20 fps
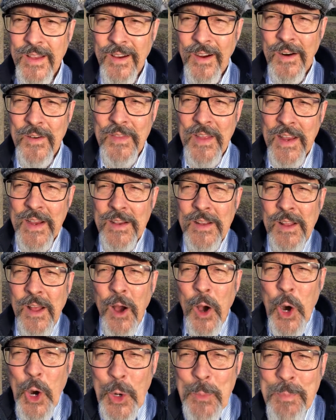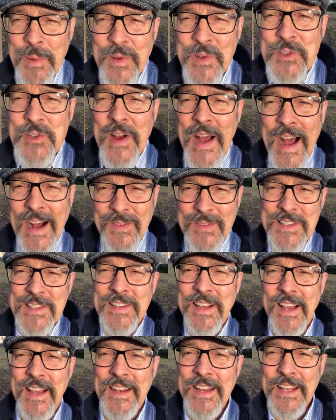Are they open to
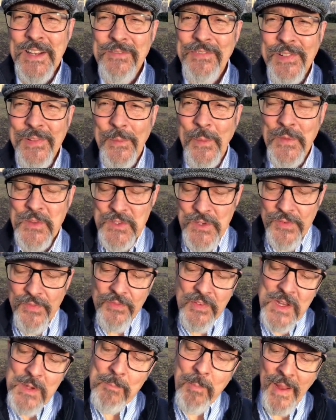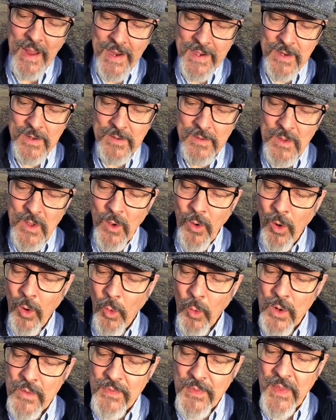outside influence, to feedback,
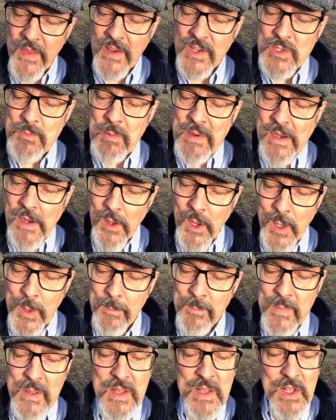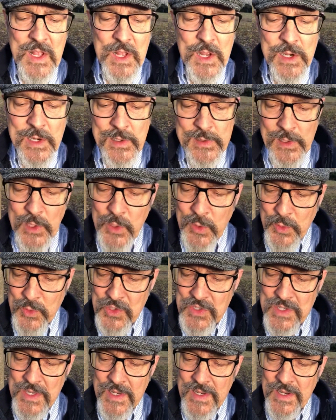or if things become
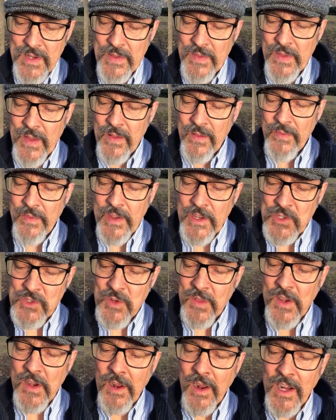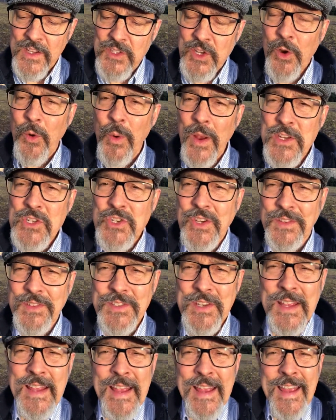closed? These are the kinds of
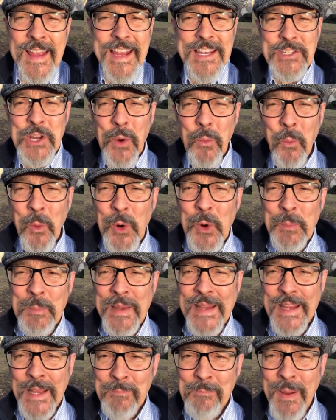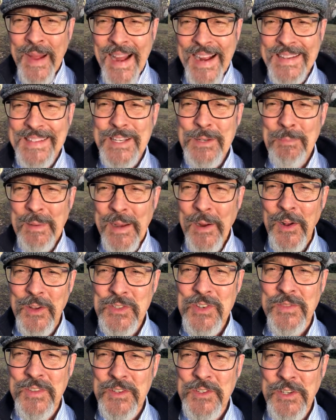questions. Is our world being impacted because
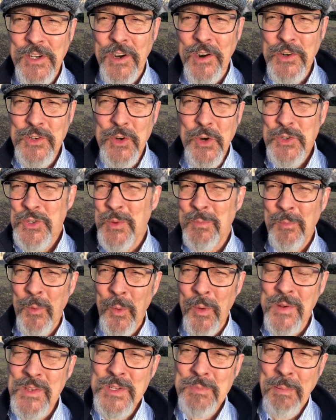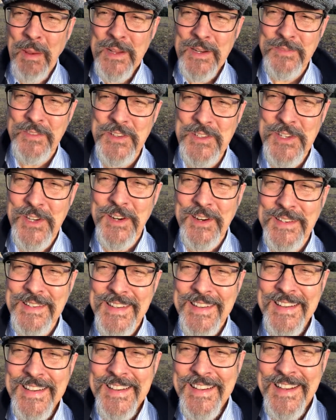of the church, or is it more in spite of the church?
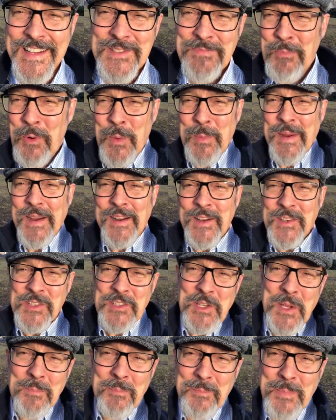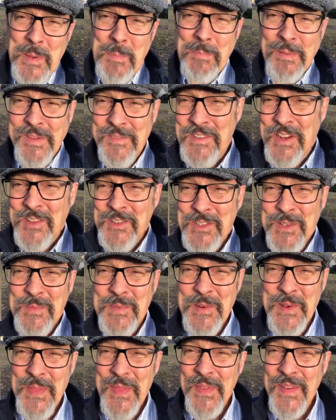It's more because some people have done some
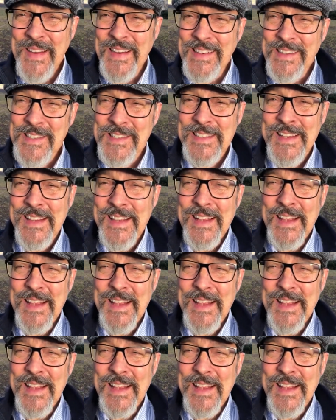good things.